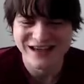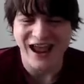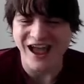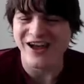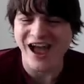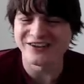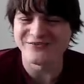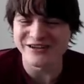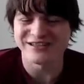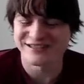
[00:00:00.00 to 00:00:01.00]
how do
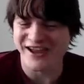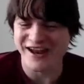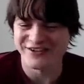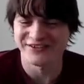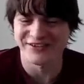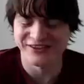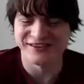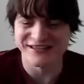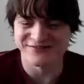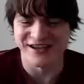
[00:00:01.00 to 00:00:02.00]
we decide on
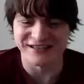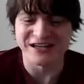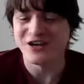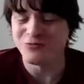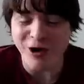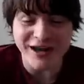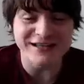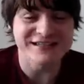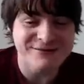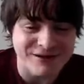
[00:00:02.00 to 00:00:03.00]
these things? Why
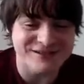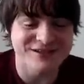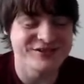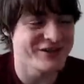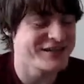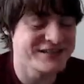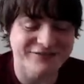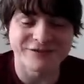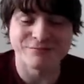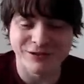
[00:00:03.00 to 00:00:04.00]
is Switzerland on a
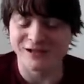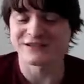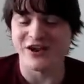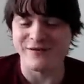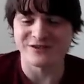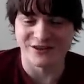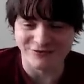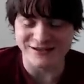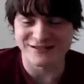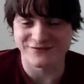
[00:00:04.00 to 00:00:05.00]
different plug type to the
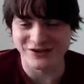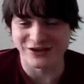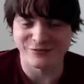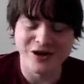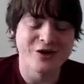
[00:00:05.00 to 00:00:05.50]
rest of Europe?